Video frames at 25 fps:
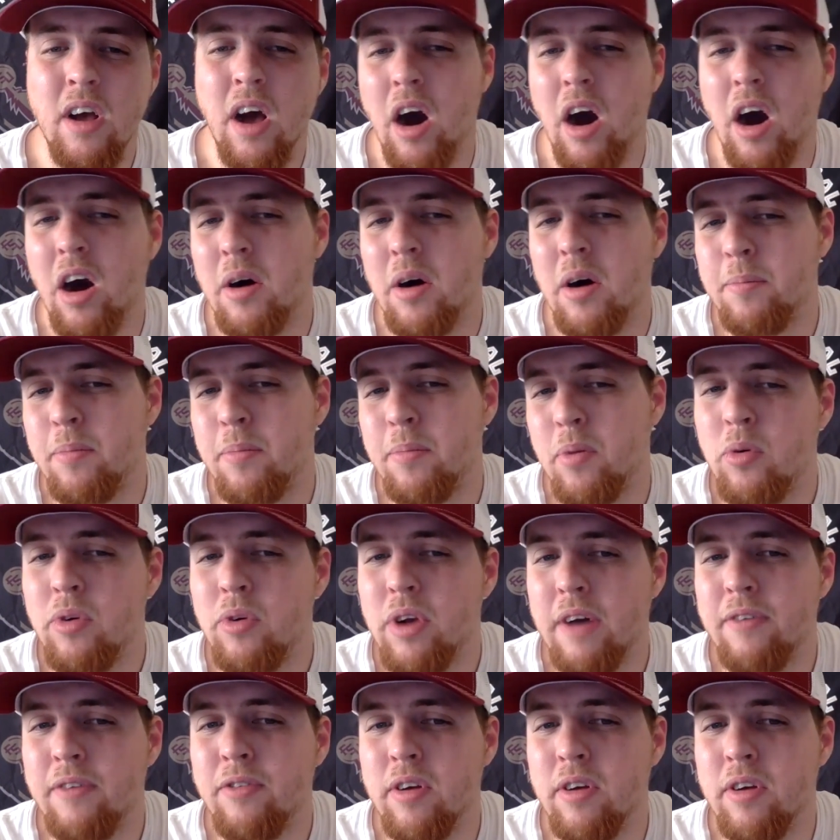But we'll
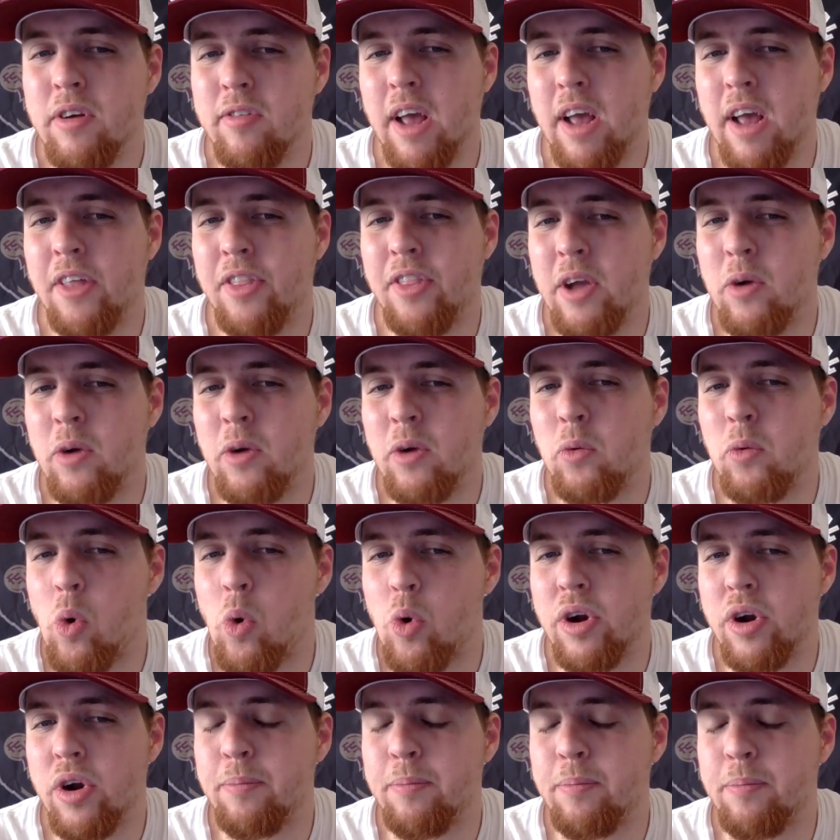definitely see. I think
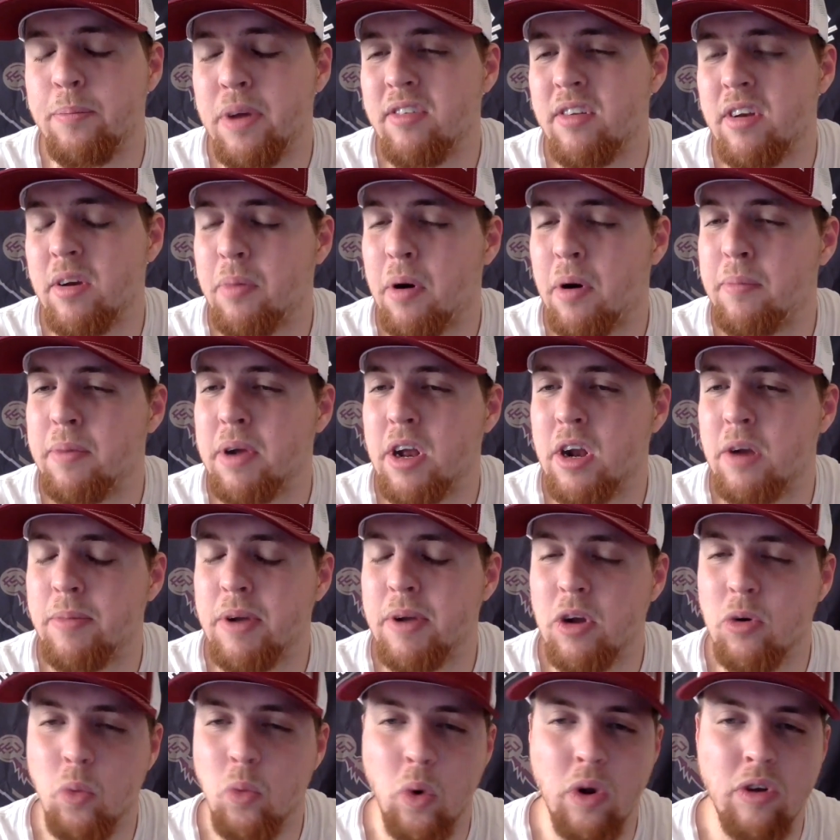Ward and Benson are probably going to
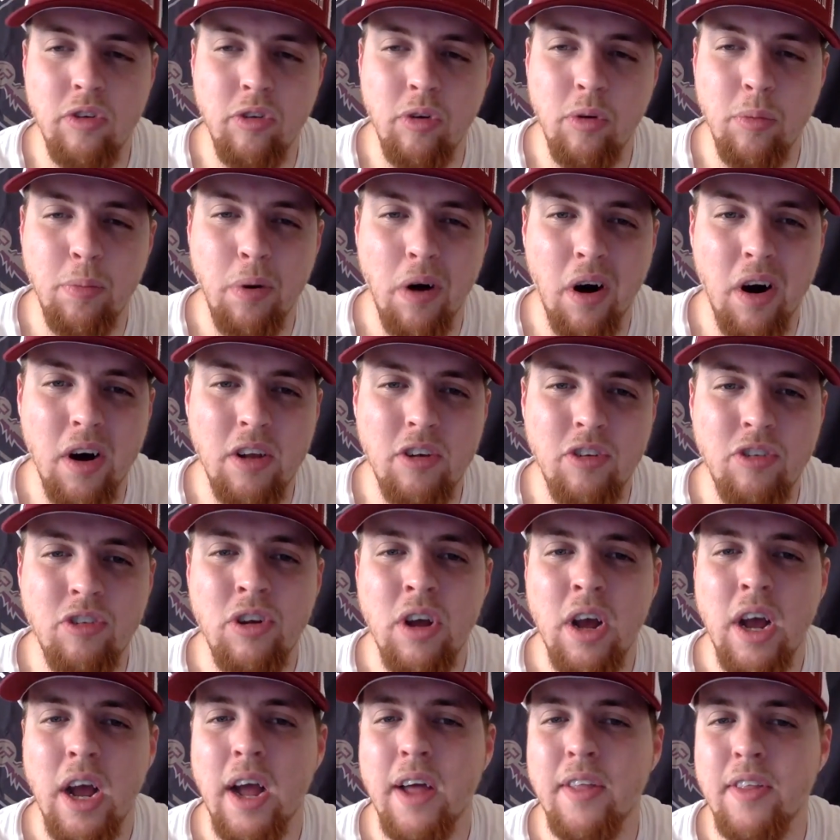be your 1-2
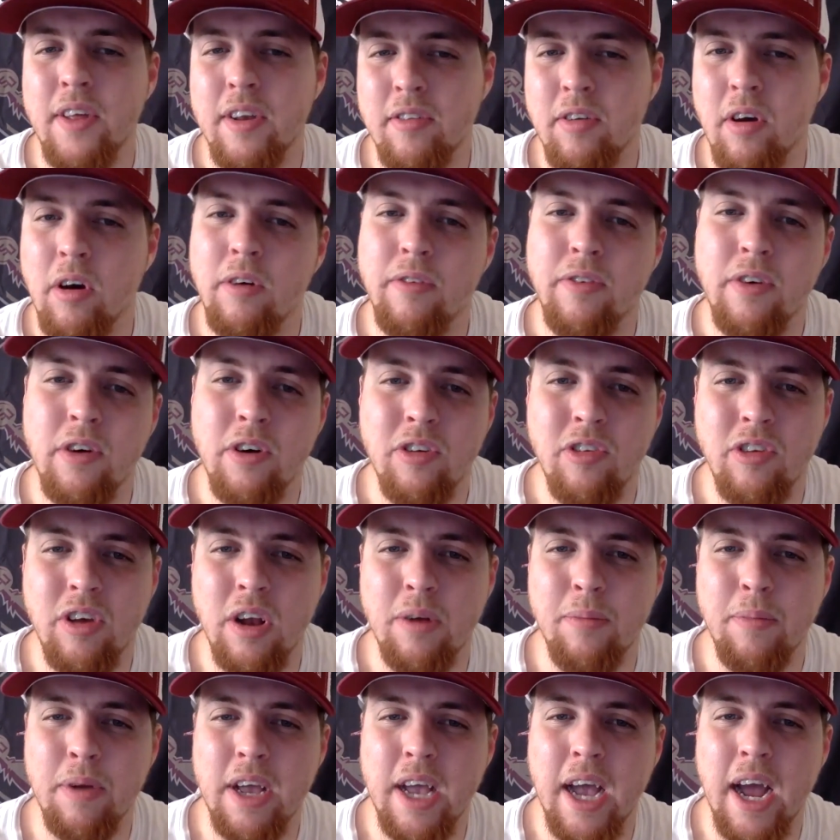punch. And then Tofilly is
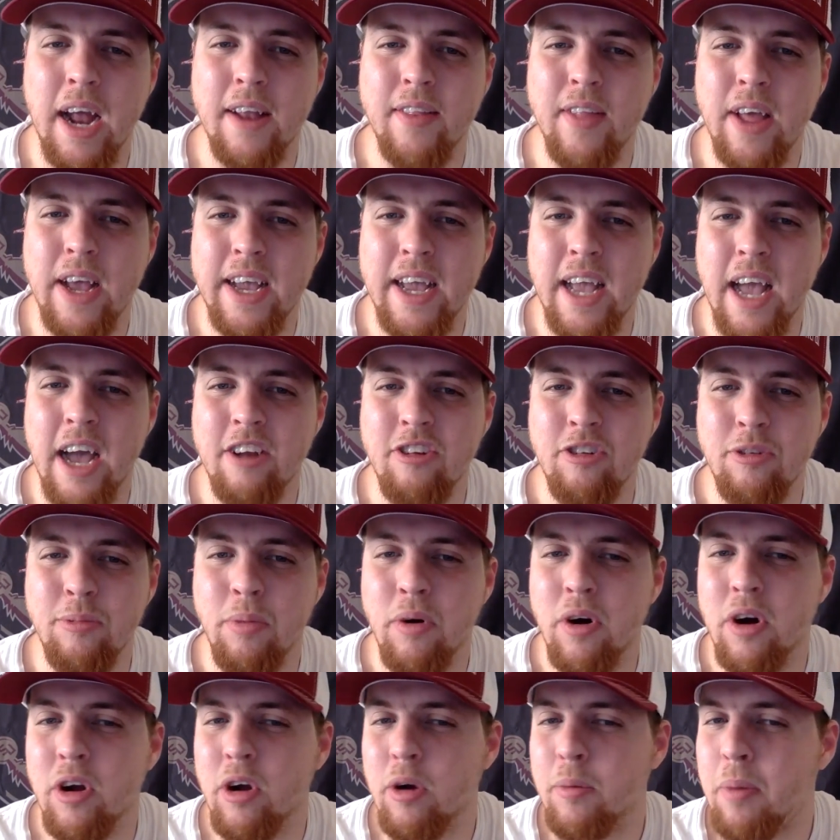going to be kind of that
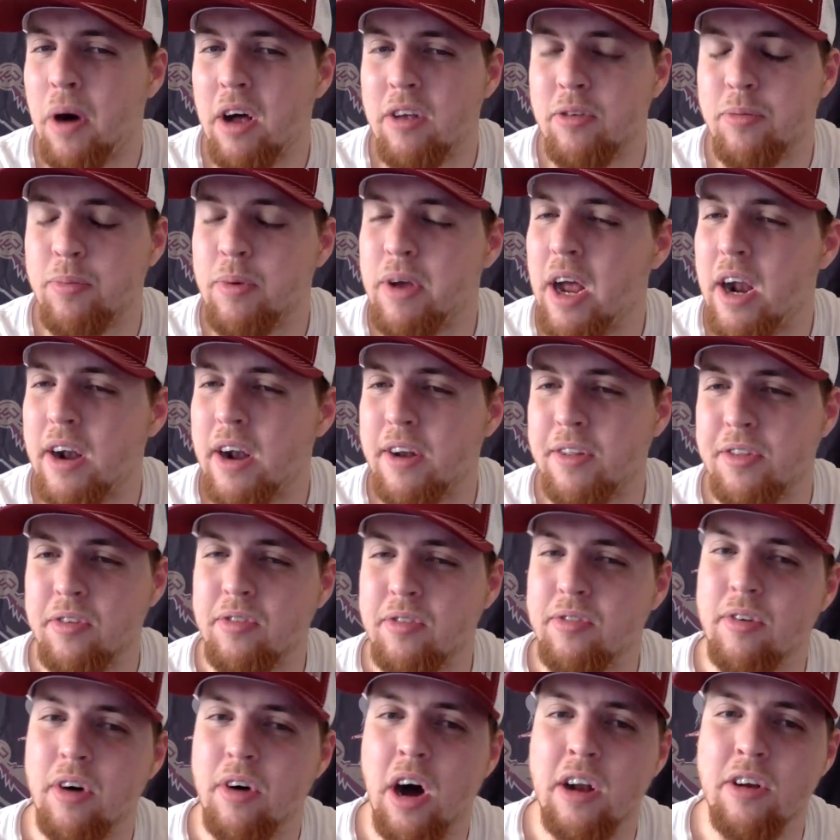gadget player, possibly out of the
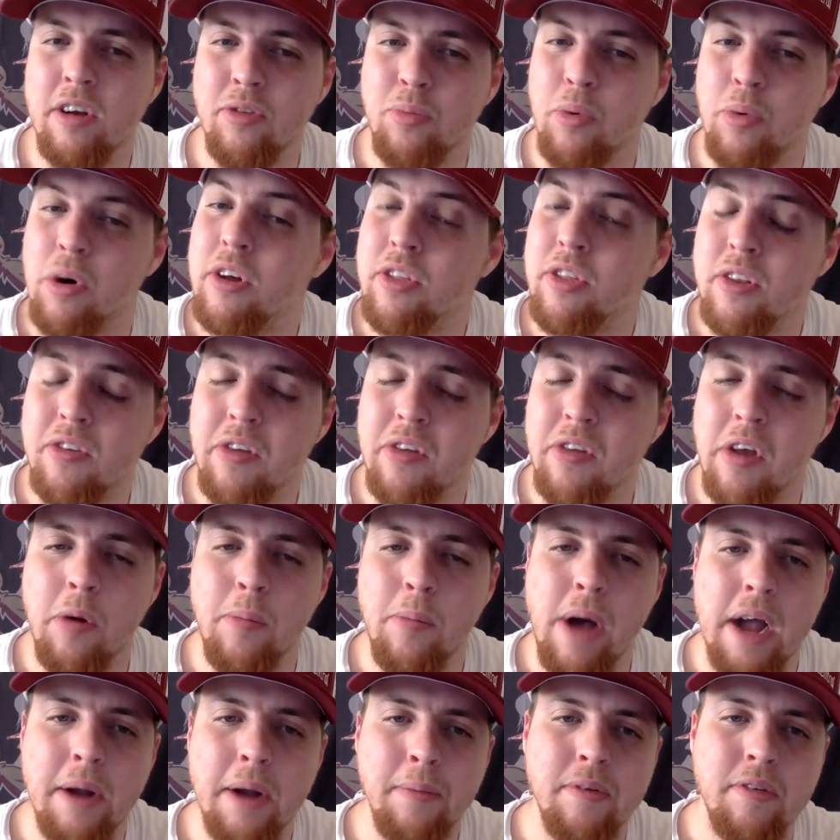slot as well at the
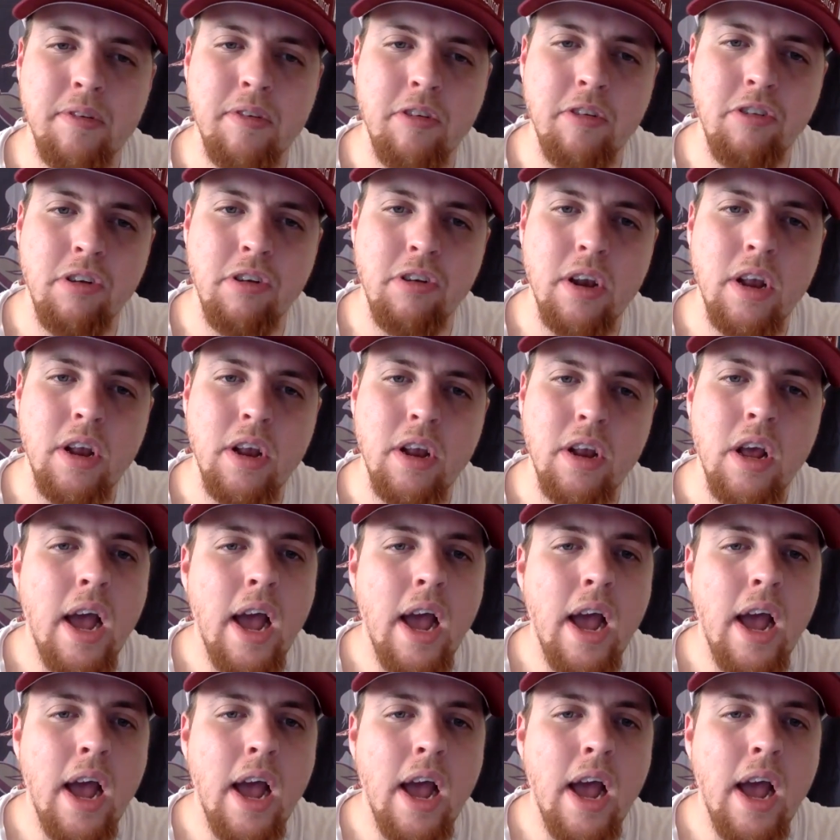tailback position.